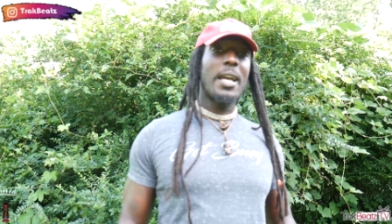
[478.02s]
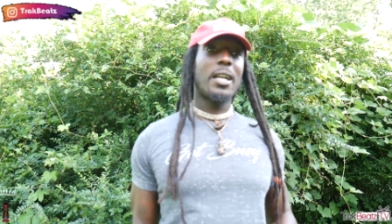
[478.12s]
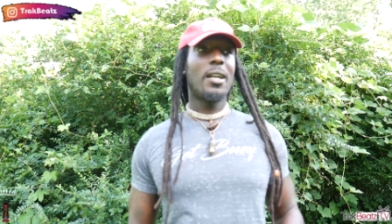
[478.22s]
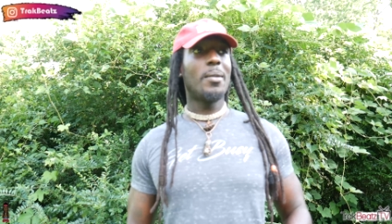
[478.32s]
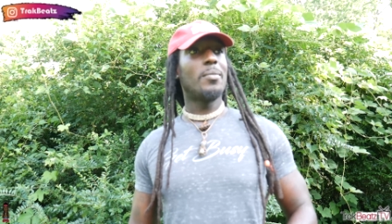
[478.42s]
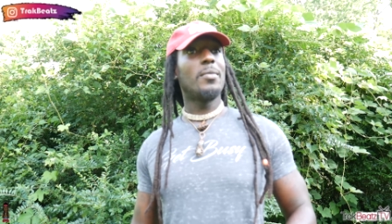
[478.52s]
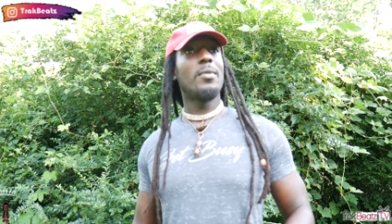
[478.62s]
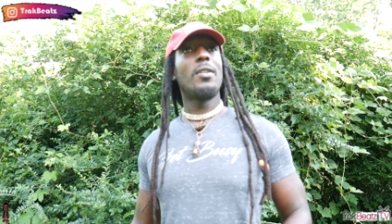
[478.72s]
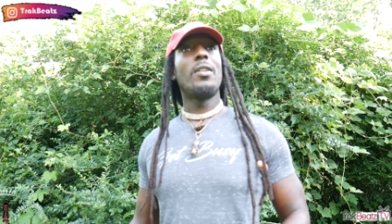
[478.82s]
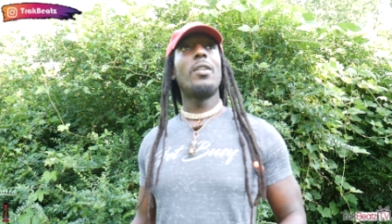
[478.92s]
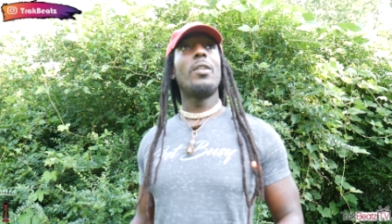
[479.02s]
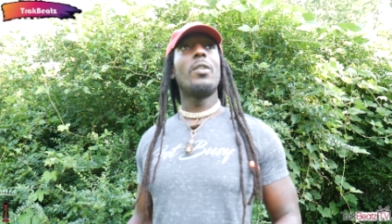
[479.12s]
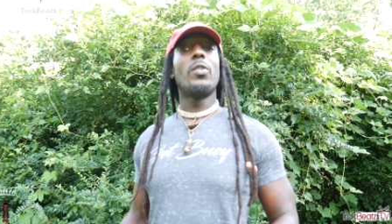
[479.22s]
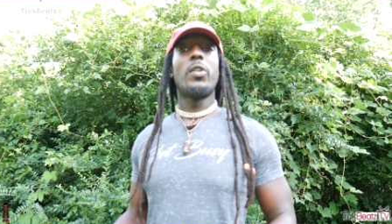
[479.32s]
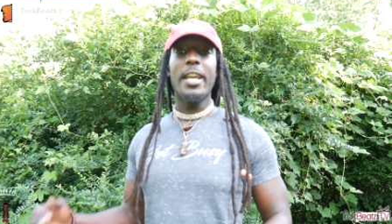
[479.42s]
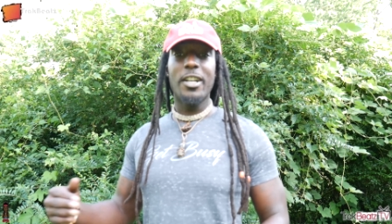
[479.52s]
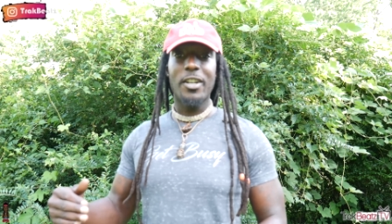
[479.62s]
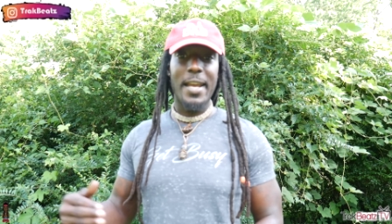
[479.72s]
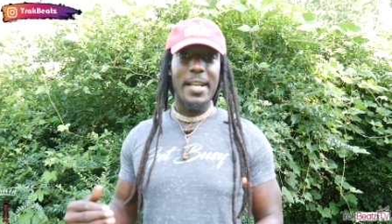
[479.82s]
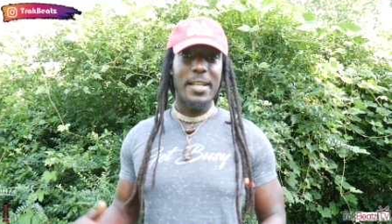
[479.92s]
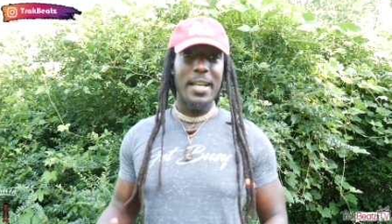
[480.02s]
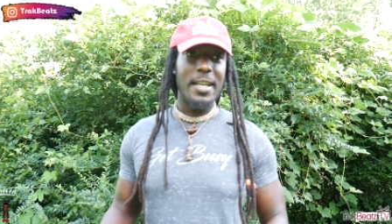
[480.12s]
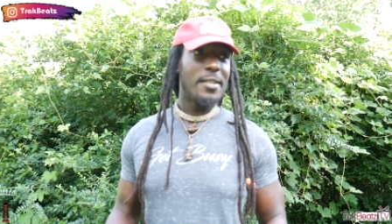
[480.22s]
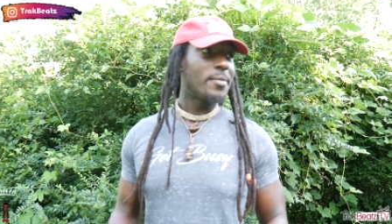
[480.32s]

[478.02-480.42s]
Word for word: back up later that day,